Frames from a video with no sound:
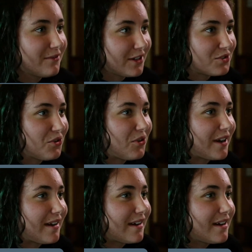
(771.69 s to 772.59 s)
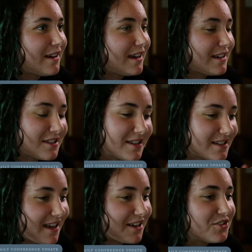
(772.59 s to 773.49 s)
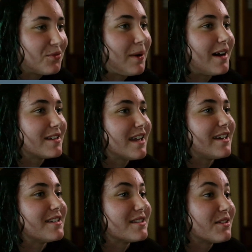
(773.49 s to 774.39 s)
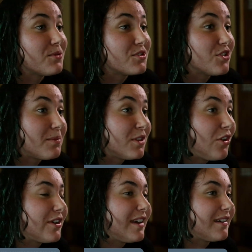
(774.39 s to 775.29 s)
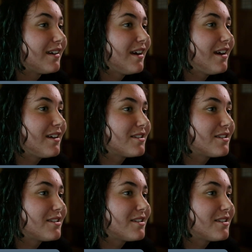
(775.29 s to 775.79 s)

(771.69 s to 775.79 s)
Victoria into this national park status that will stop logging,